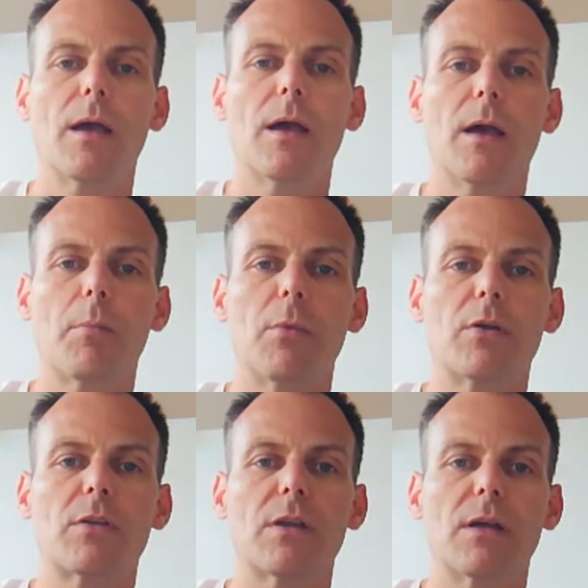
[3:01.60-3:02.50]

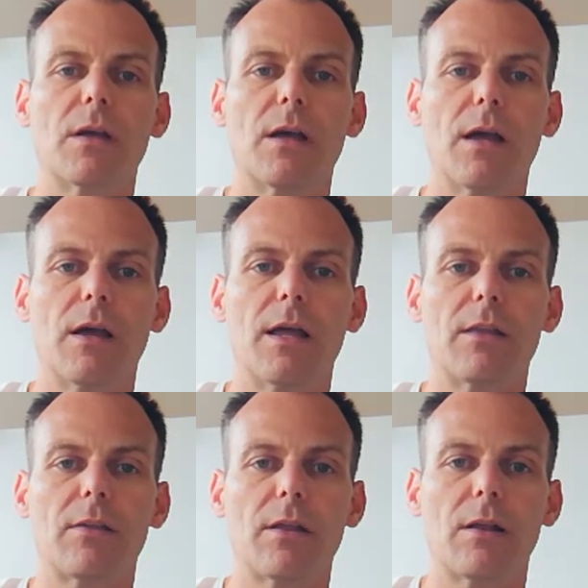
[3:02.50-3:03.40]
but
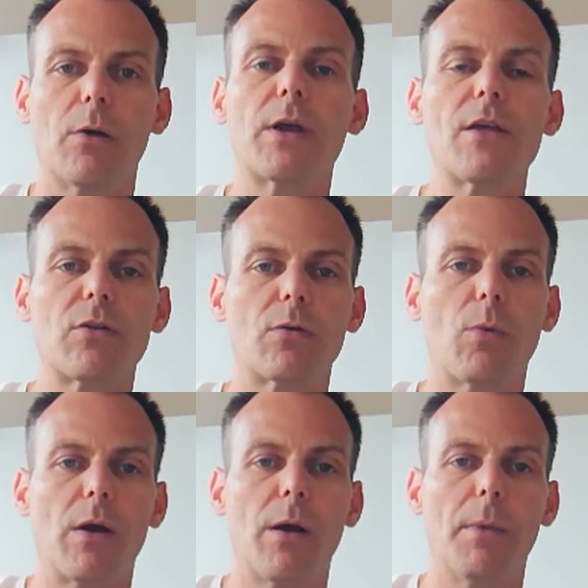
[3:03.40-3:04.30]
at the location
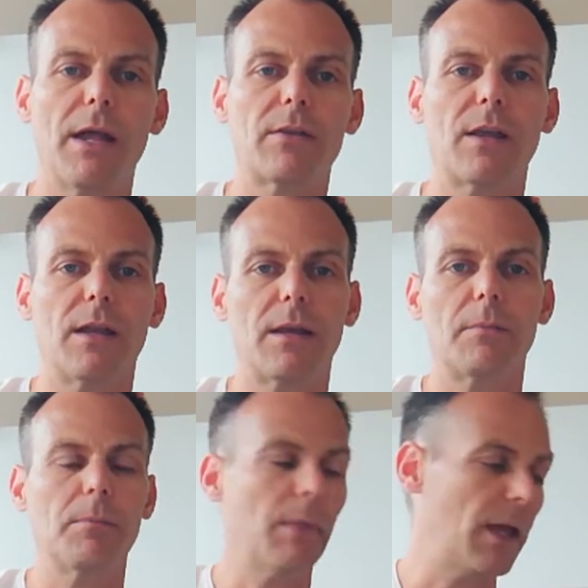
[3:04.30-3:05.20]
where I'm at,
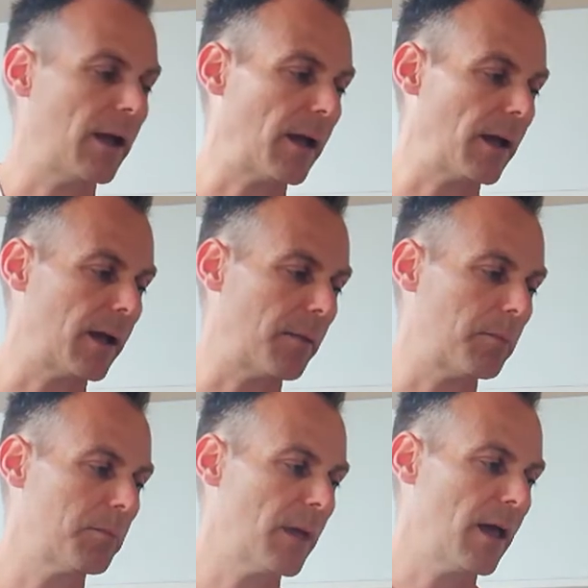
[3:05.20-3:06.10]
and
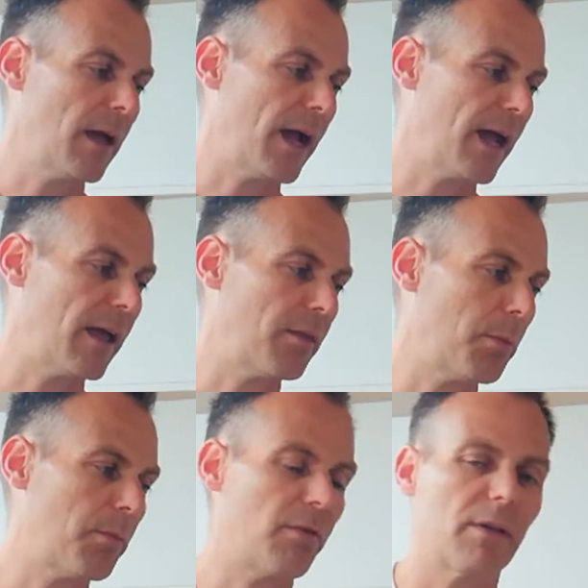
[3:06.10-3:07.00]

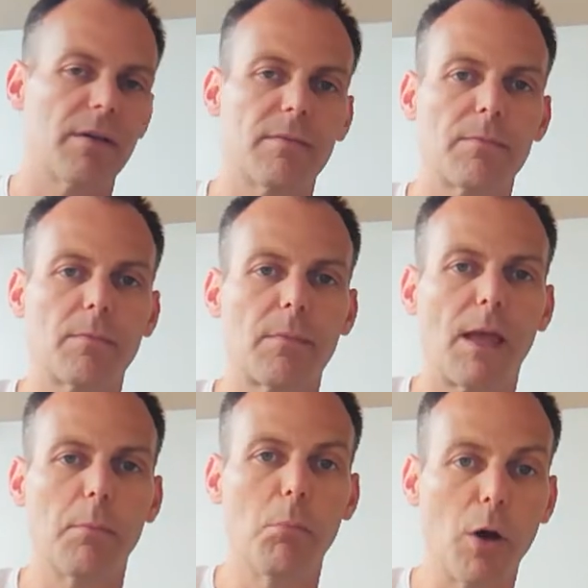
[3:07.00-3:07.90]
I'm
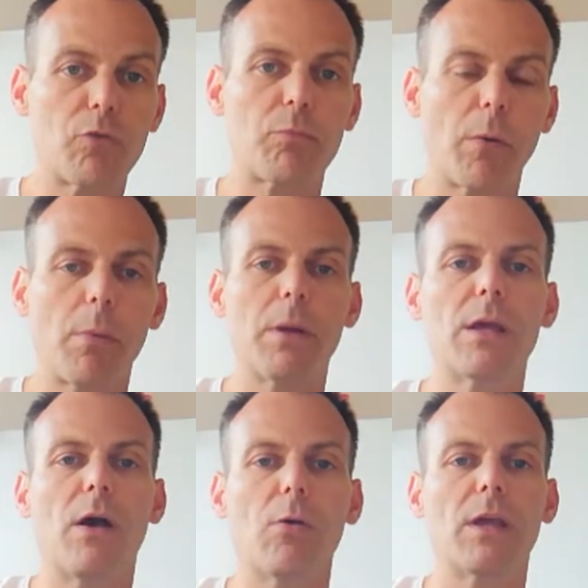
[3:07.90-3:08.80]
most
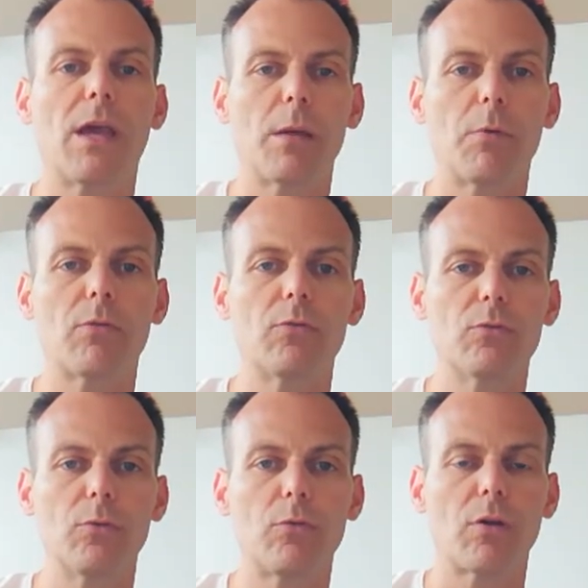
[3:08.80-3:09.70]
probably only able
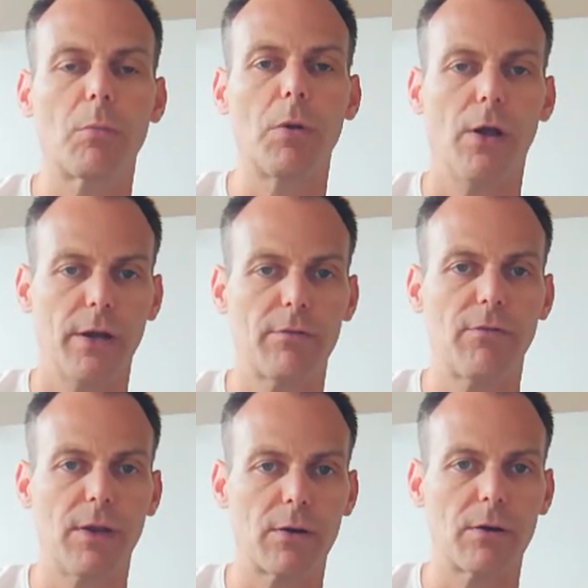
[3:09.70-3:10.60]
to do some light
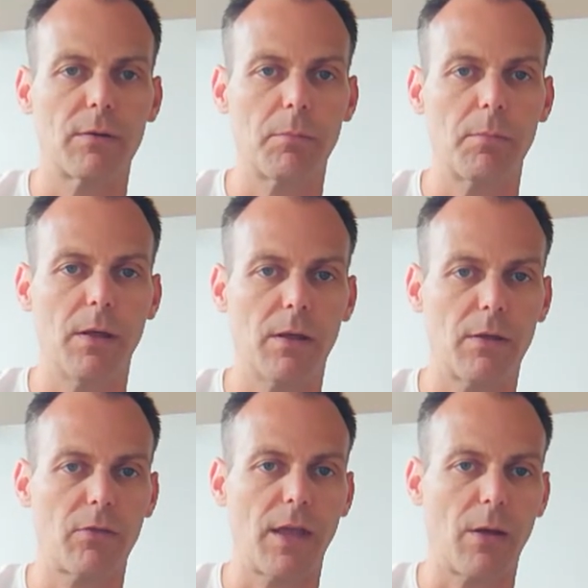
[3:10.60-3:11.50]
finger
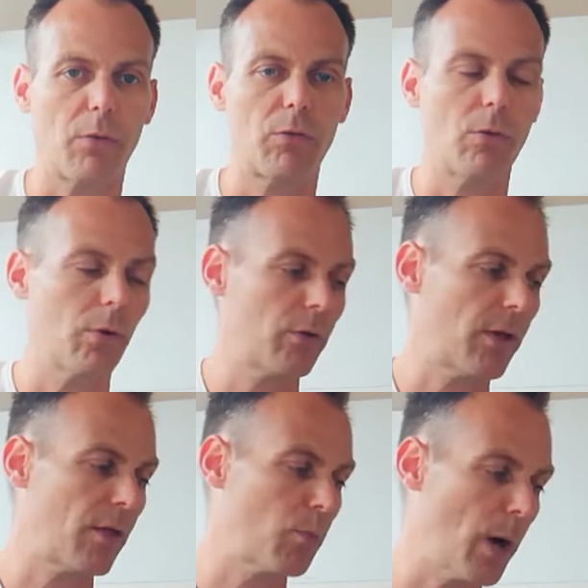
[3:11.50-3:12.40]
style
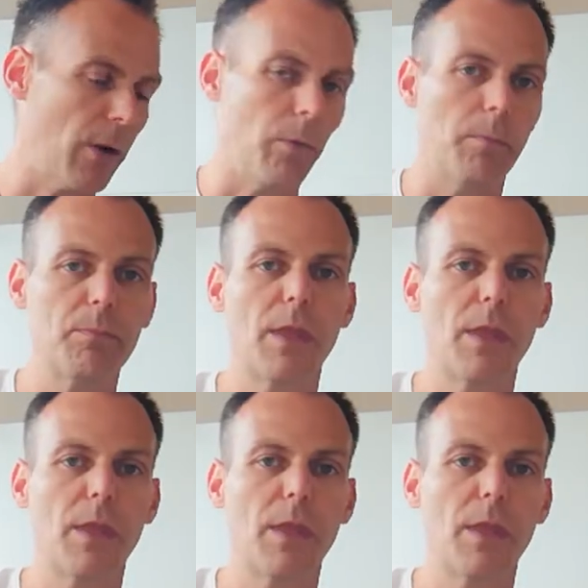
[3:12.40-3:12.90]
songs as well.